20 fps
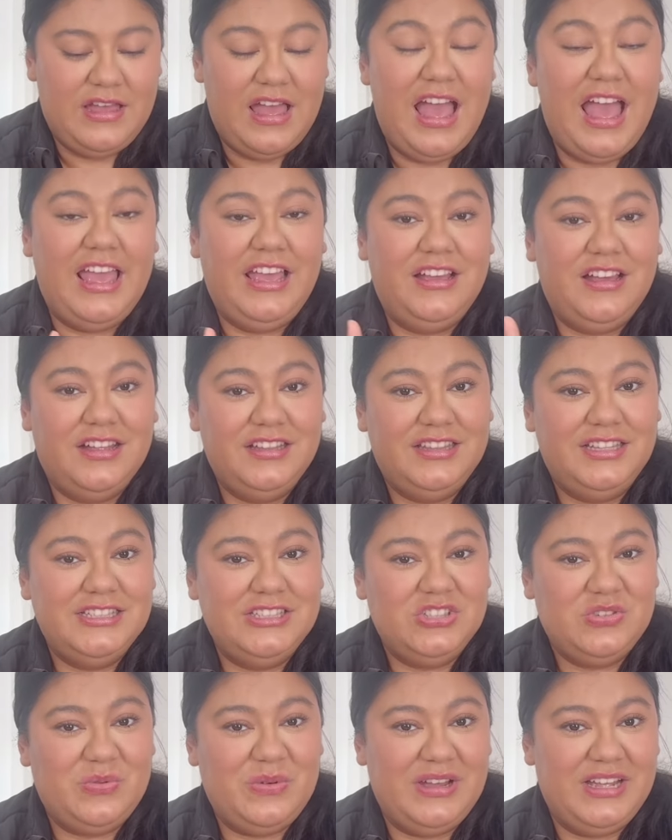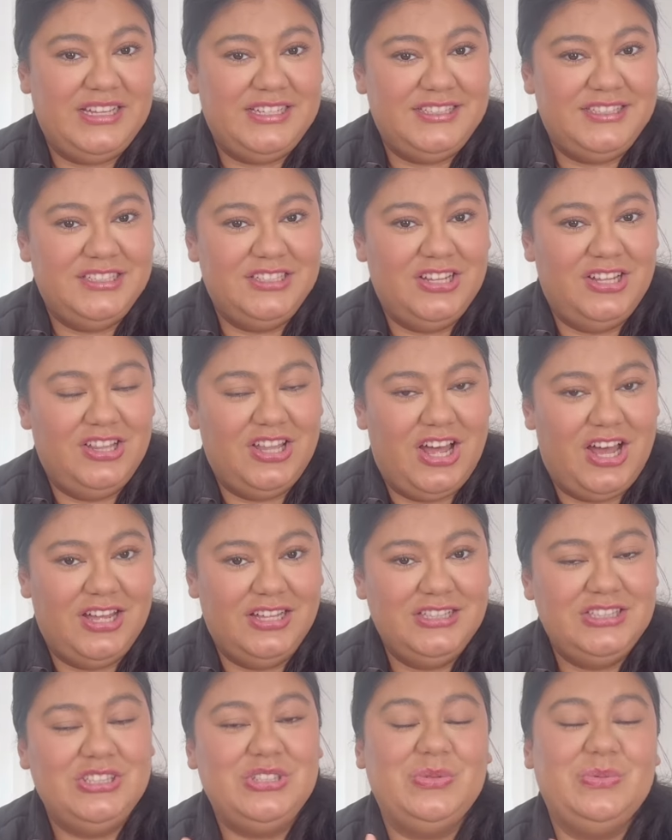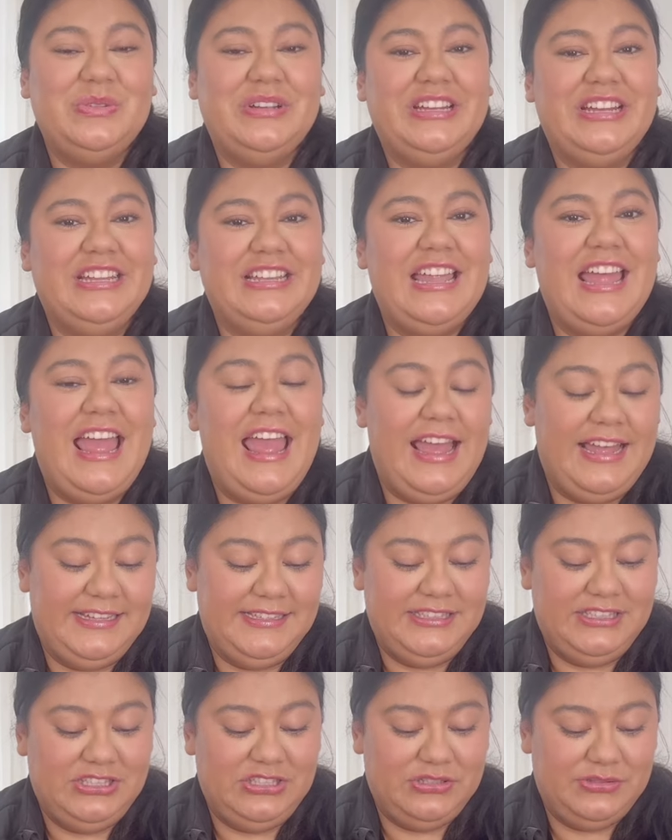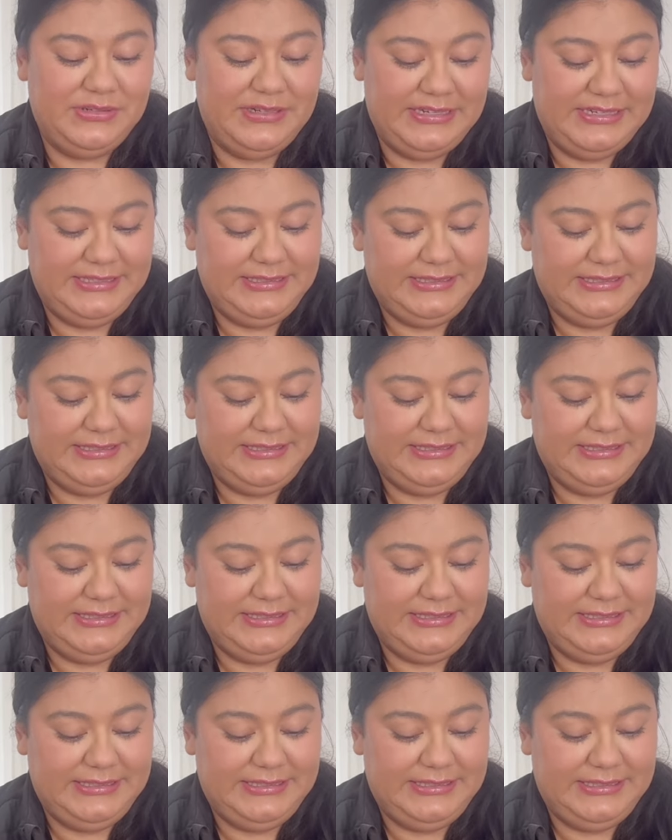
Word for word: I got this question a lot, so we're gonna answer it.